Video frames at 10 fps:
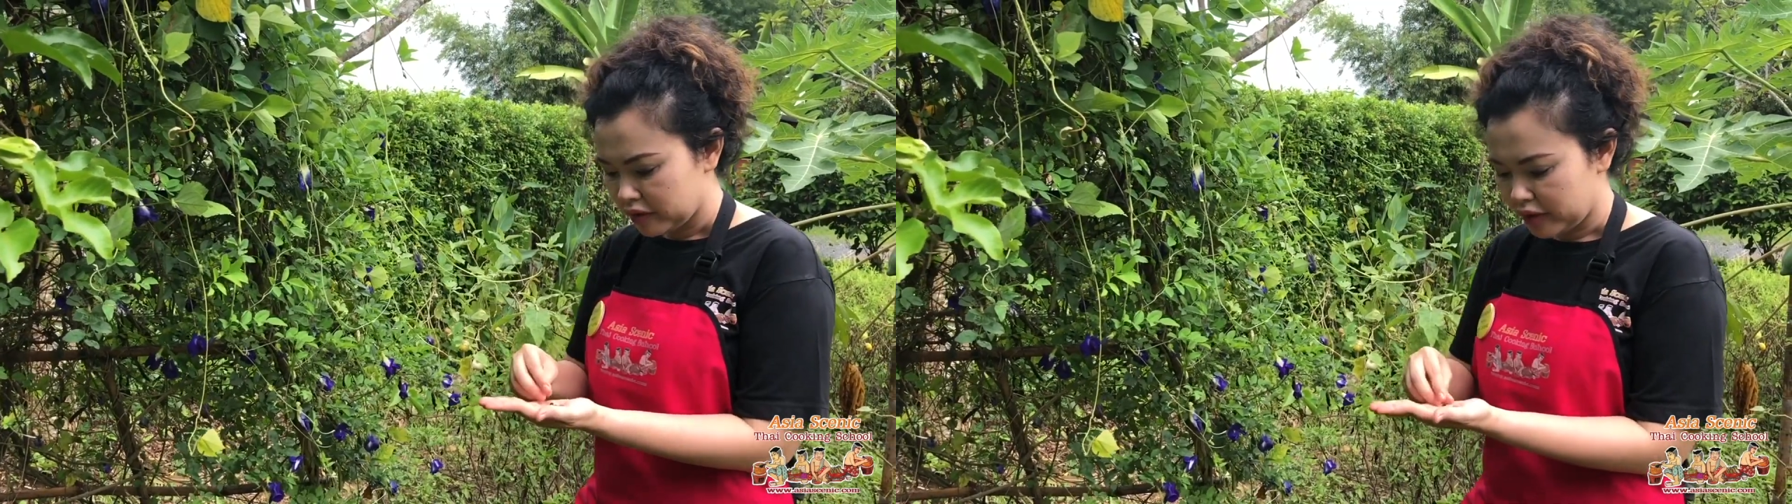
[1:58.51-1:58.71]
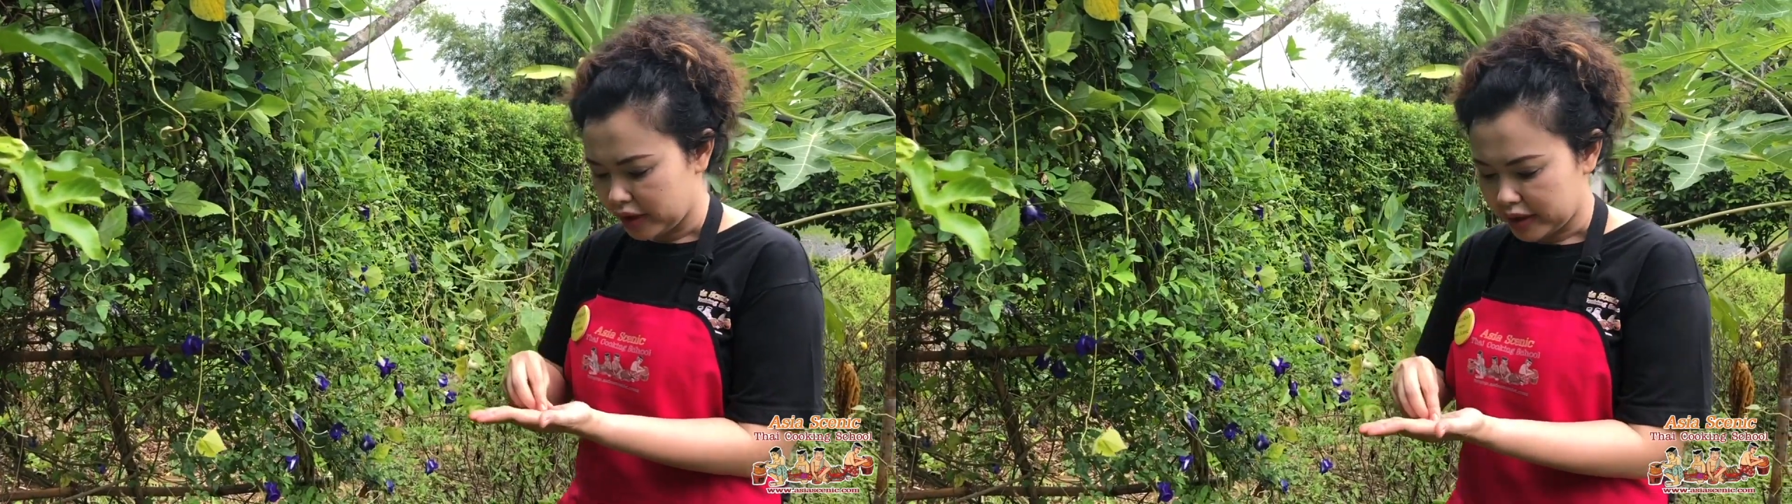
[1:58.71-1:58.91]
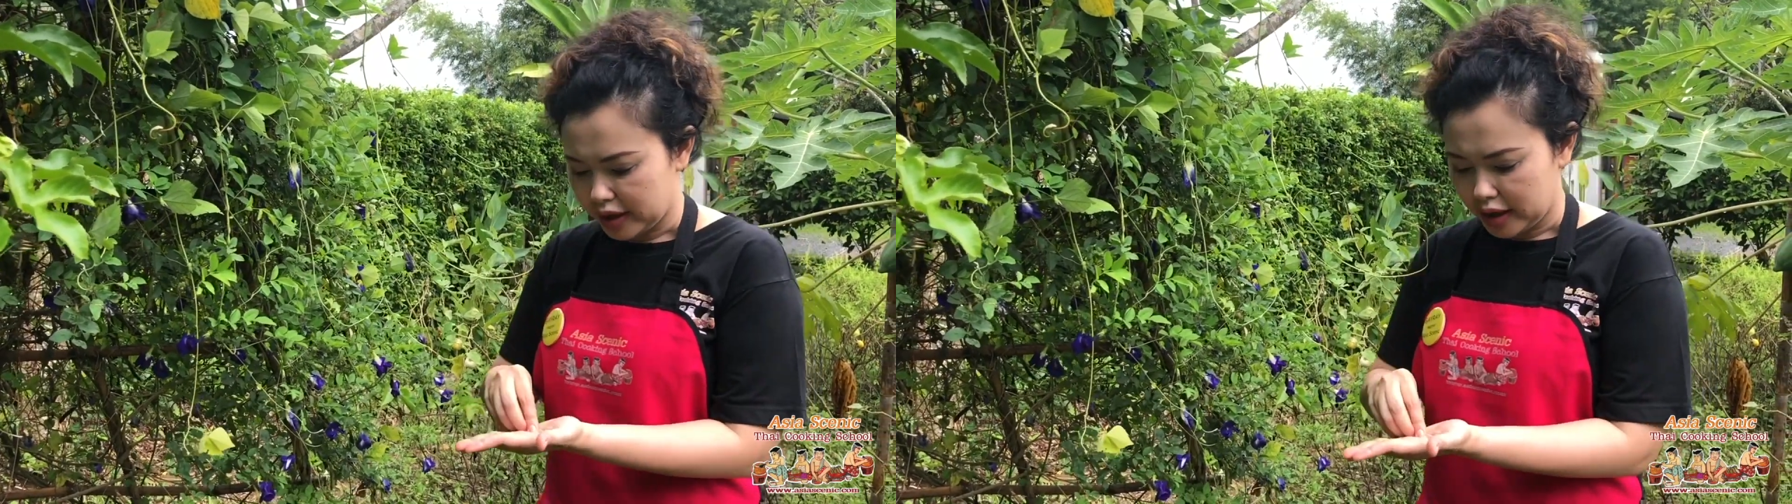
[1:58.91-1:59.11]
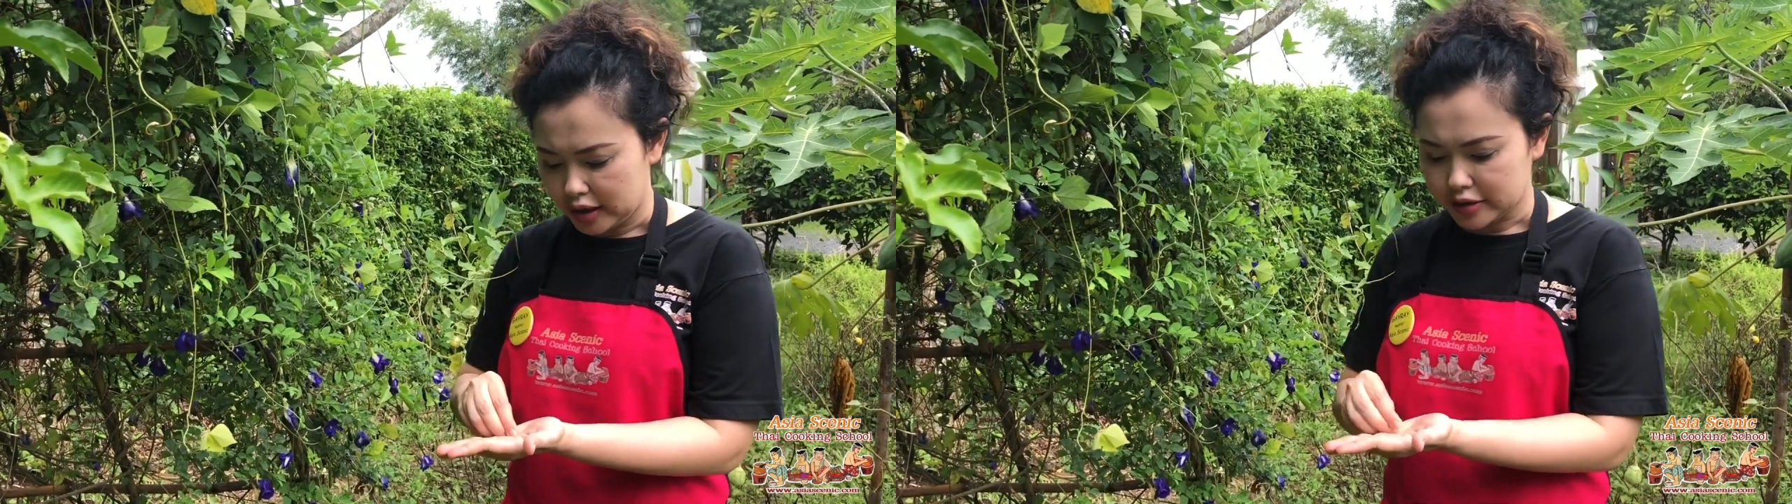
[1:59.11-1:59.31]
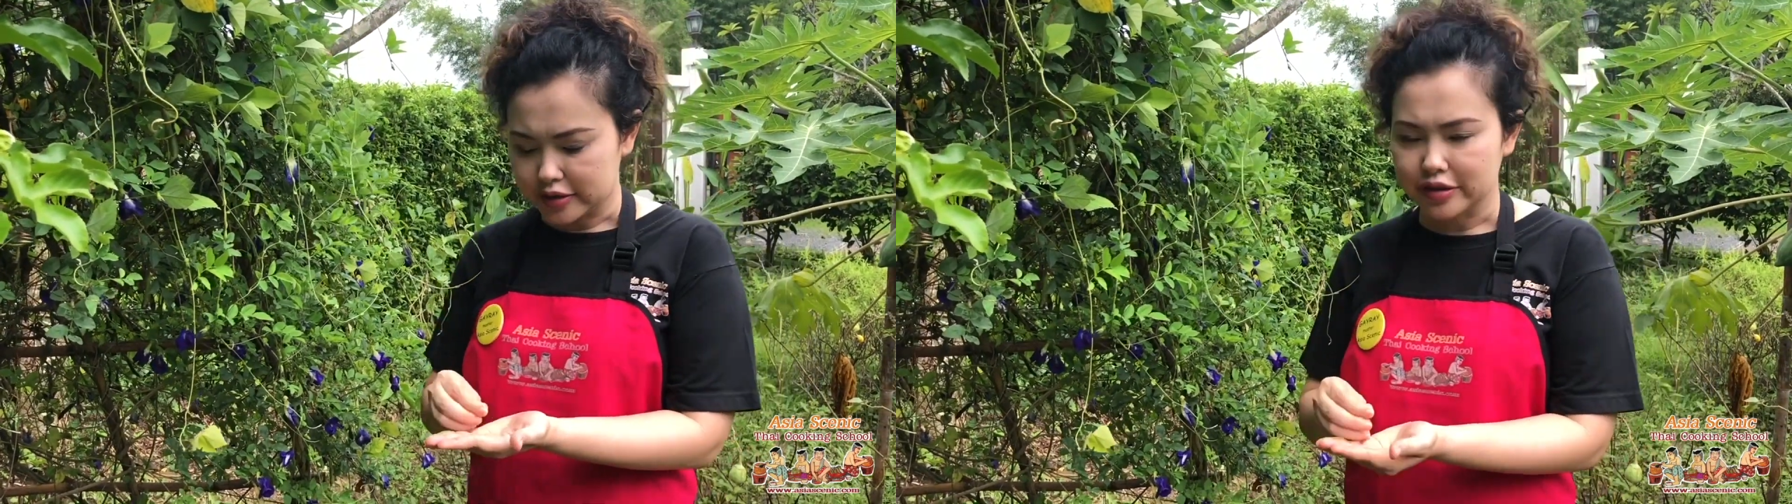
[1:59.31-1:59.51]
for
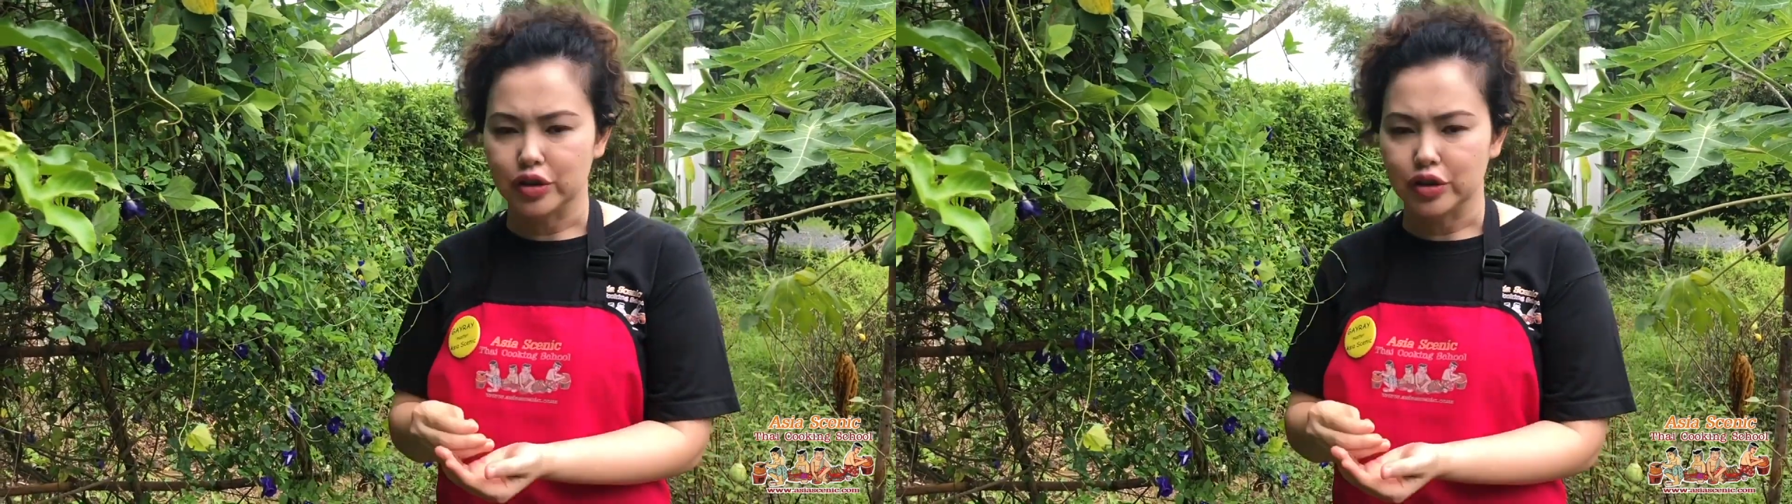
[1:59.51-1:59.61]
the